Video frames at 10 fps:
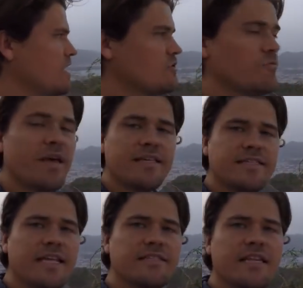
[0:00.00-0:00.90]
So it makes
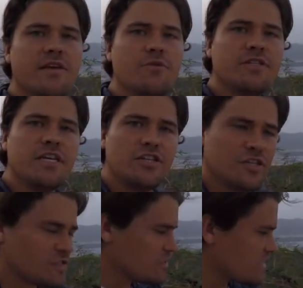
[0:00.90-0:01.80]
sense that he would teach
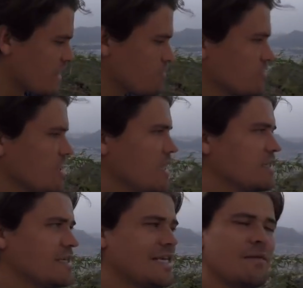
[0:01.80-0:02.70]
his disciples
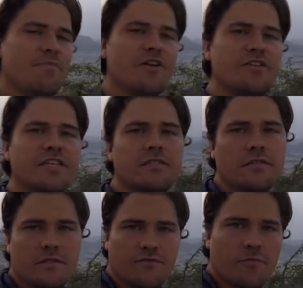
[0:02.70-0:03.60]
to keep their
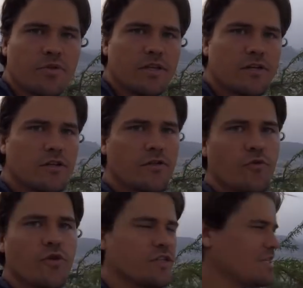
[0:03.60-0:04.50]
distance from political
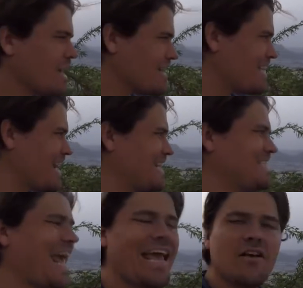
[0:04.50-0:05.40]
authority, to not get
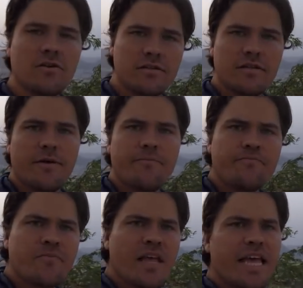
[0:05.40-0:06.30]
entangled
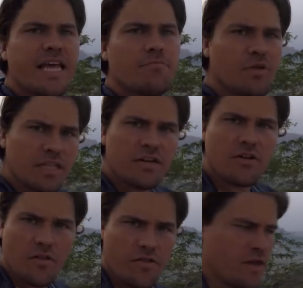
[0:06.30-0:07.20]
in
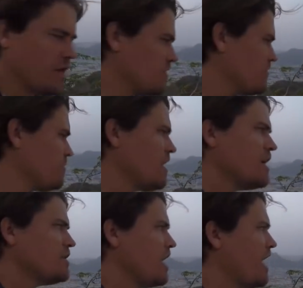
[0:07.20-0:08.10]
political things,
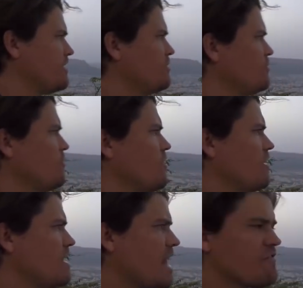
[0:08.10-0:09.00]
and to
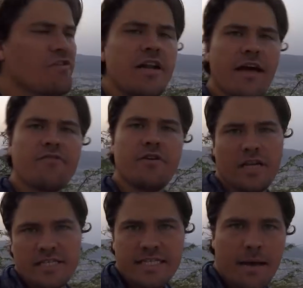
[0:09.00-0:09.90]
never
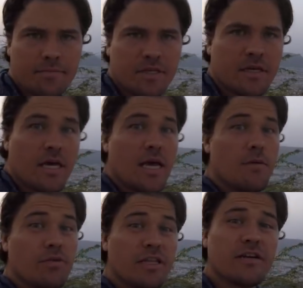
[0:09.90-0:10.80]
accept
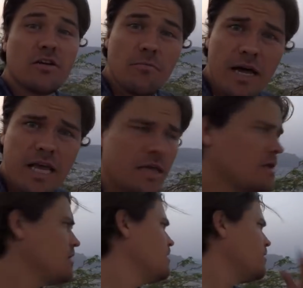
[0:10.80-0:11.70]
political money
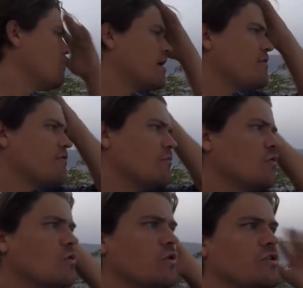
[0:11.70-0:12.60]
or money from
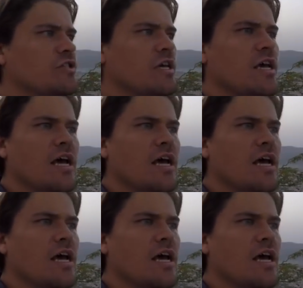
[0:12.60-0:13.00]
rulers,